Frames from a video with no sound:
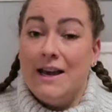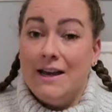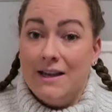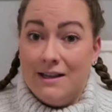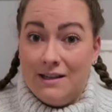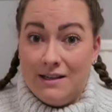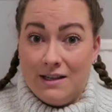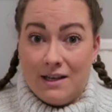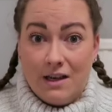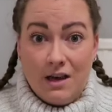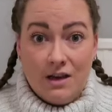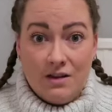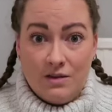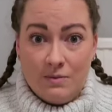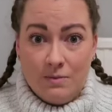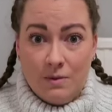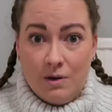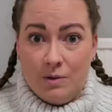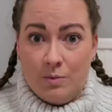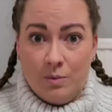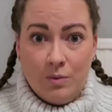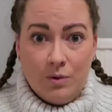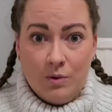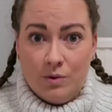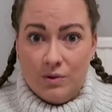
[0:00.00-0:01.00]
and a cow's
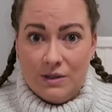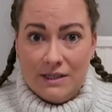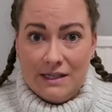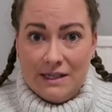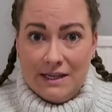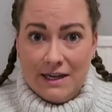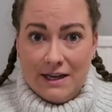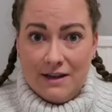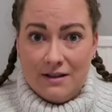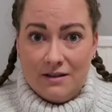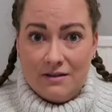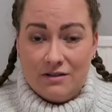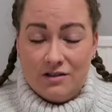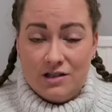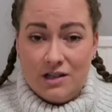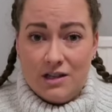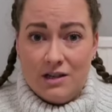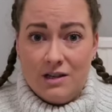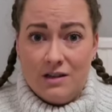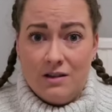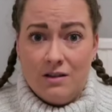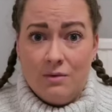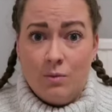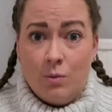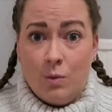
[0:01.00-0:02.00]
milk protein
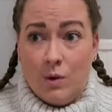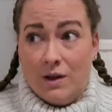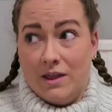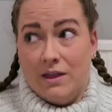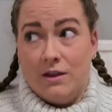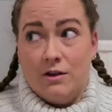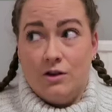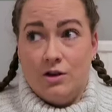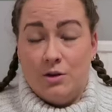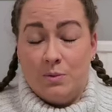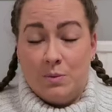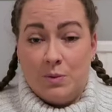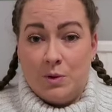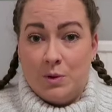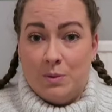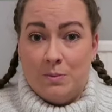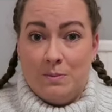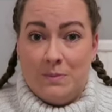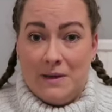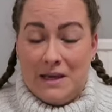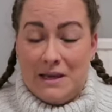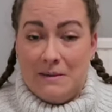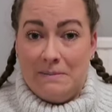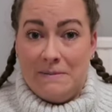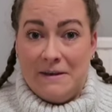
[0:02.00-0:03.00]
allergy with a newborn
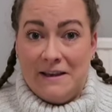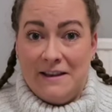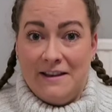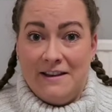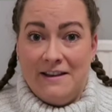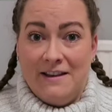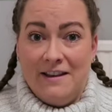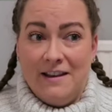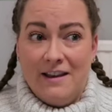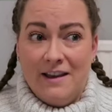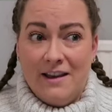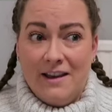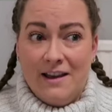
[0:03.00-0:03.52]
baby.